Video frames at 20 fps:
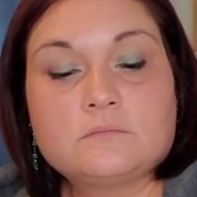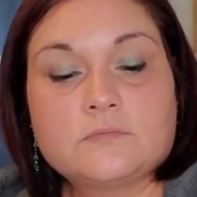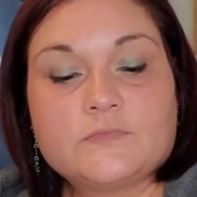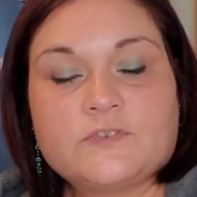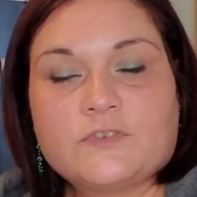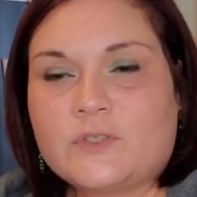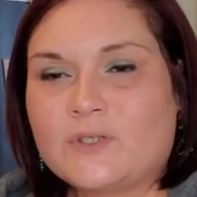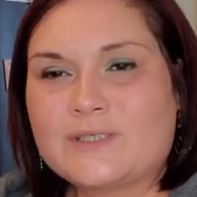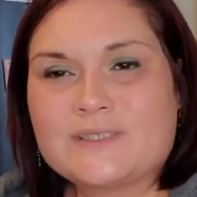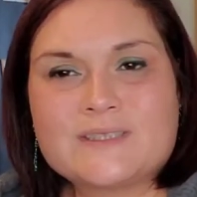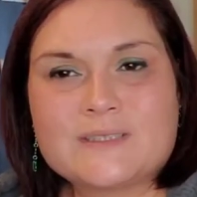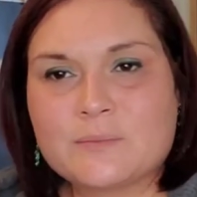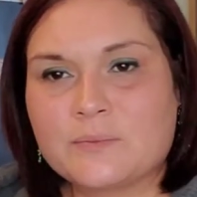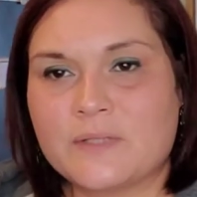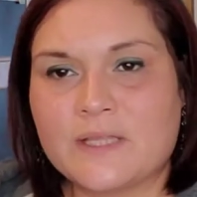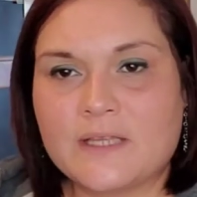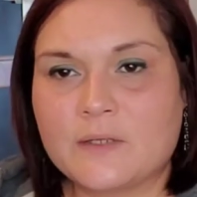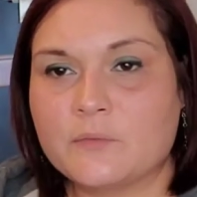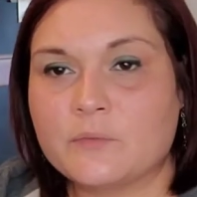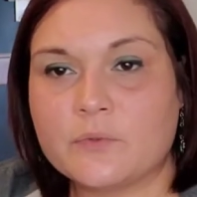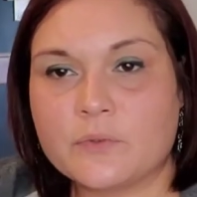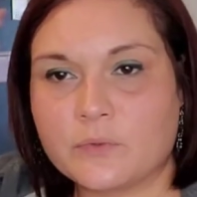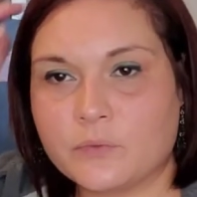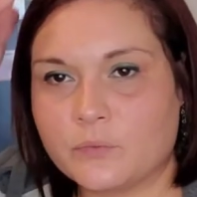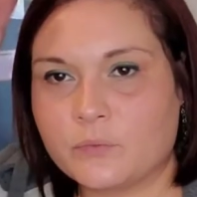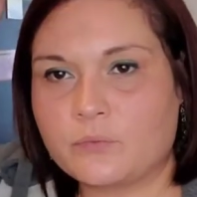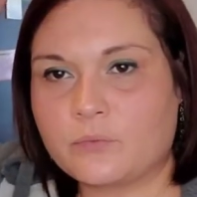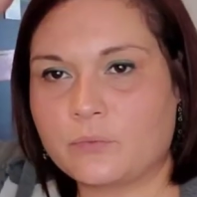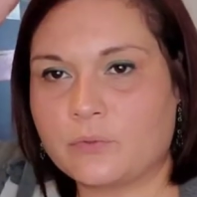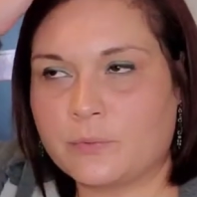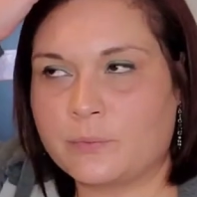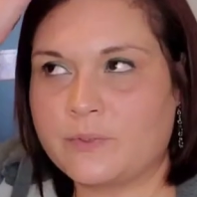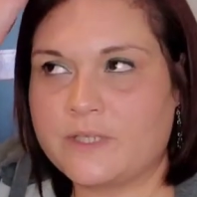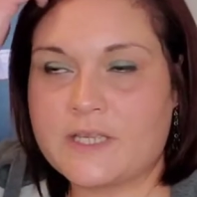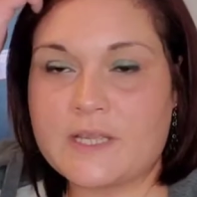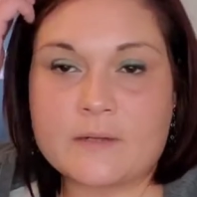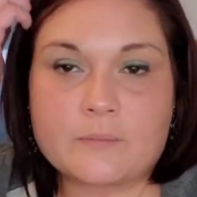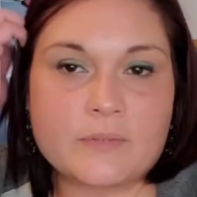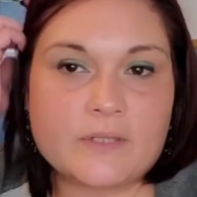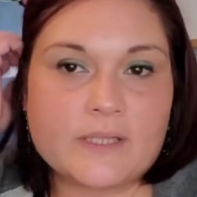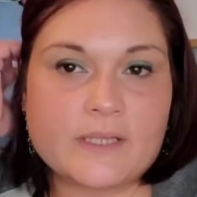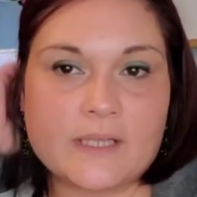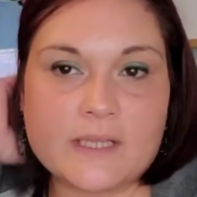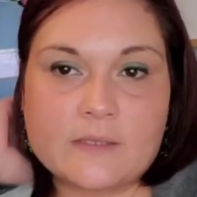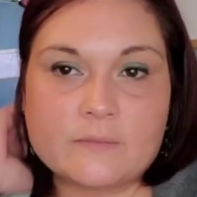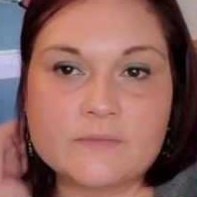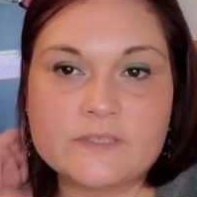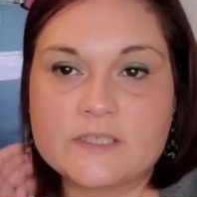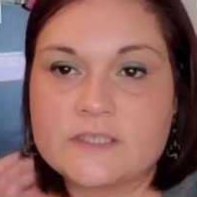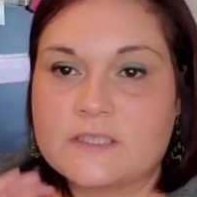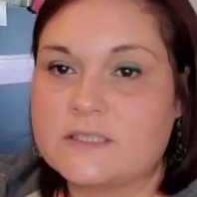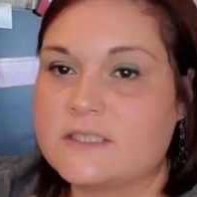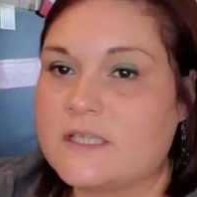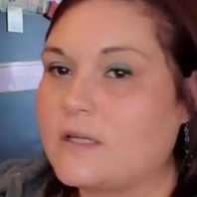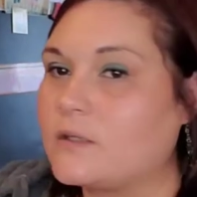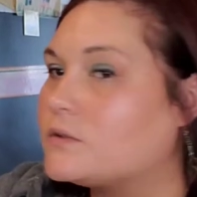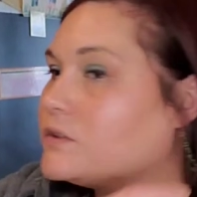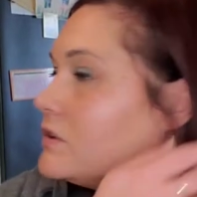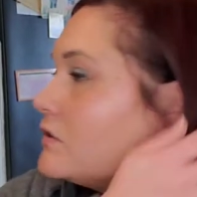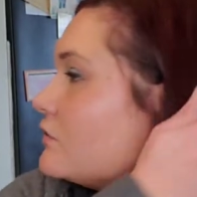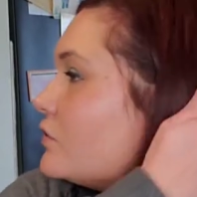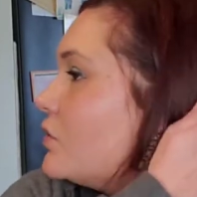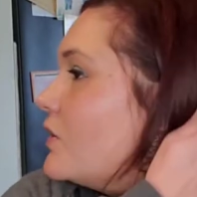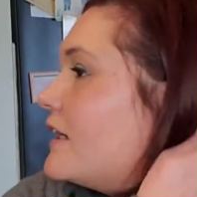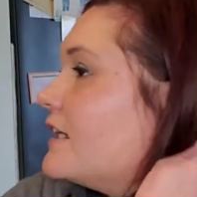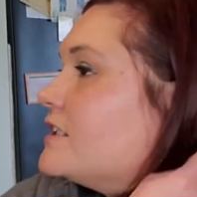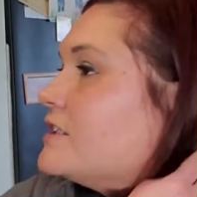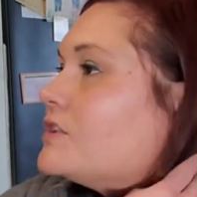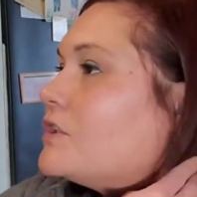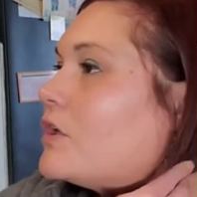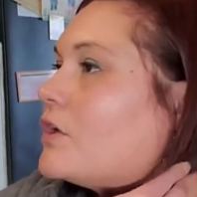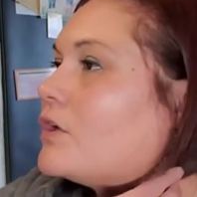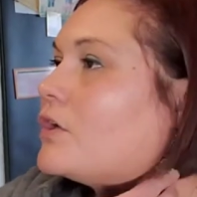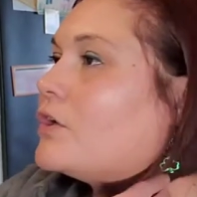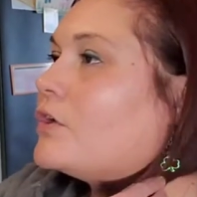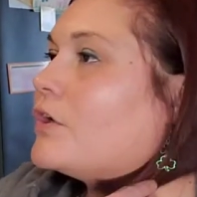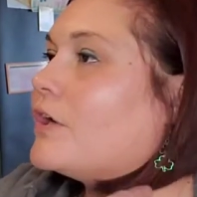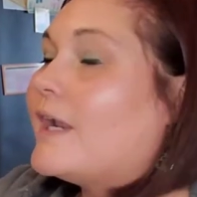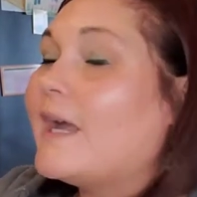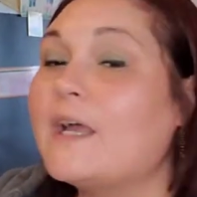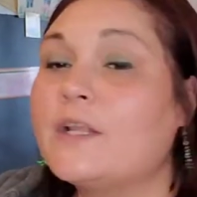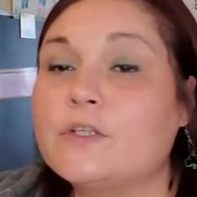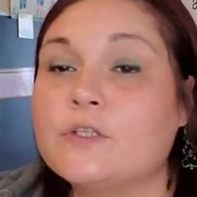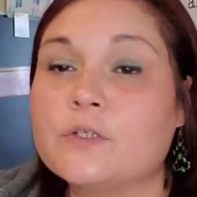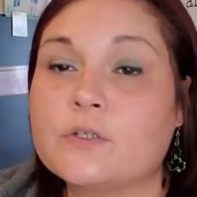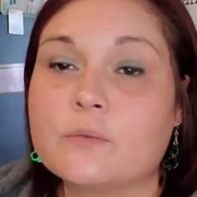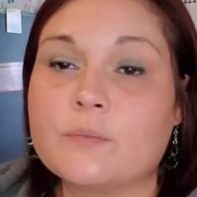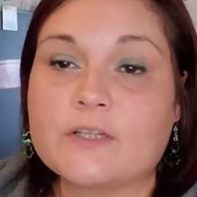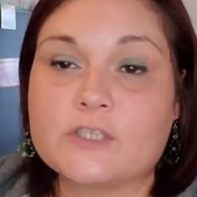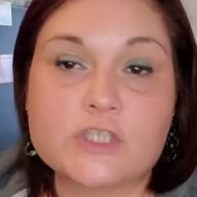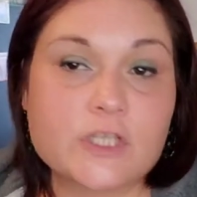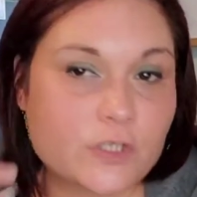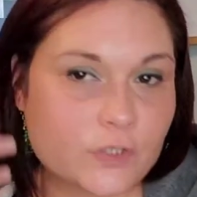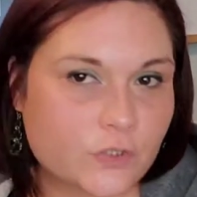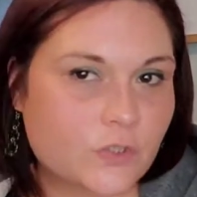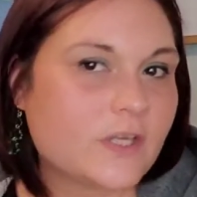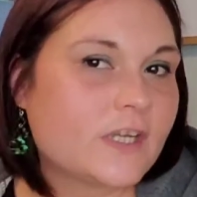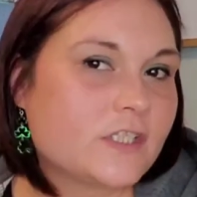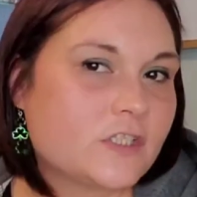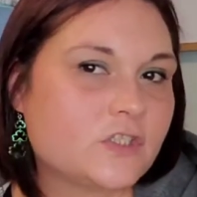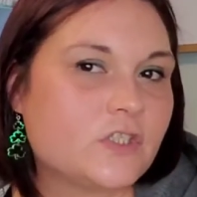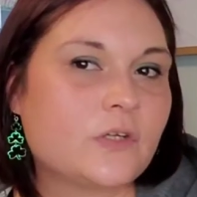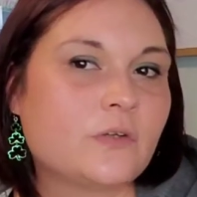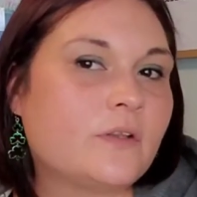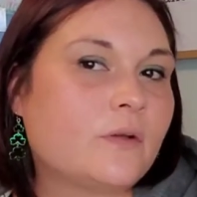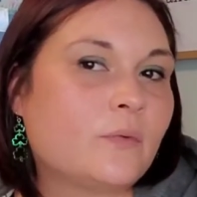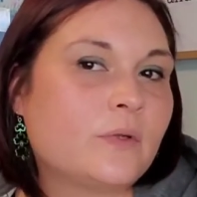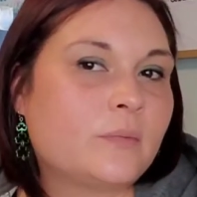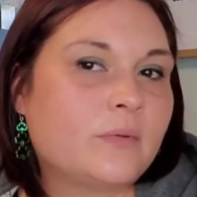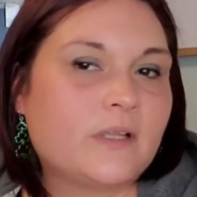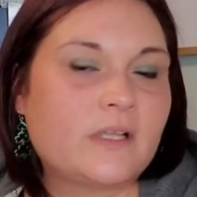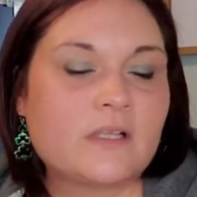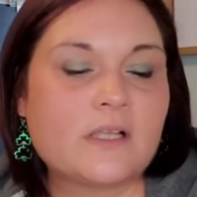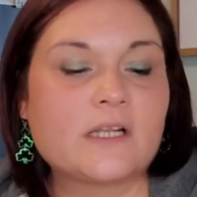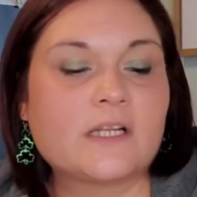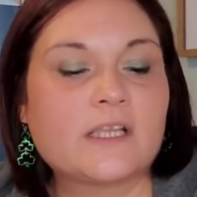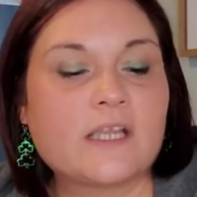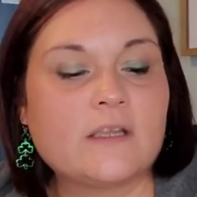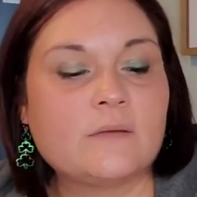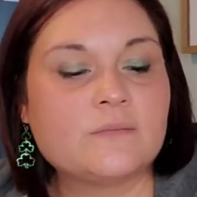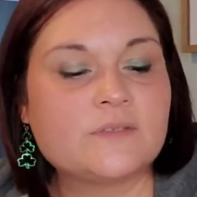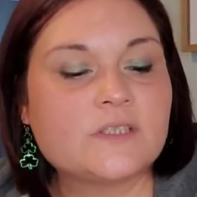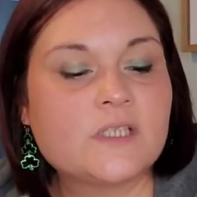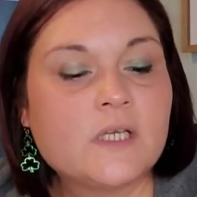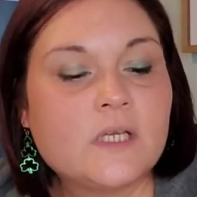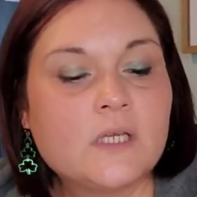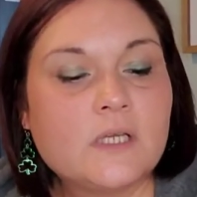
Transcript: for us to play, we're, we're big on playing games in this house. If you guys are not new to my channel, you guys know that we play a lot of games.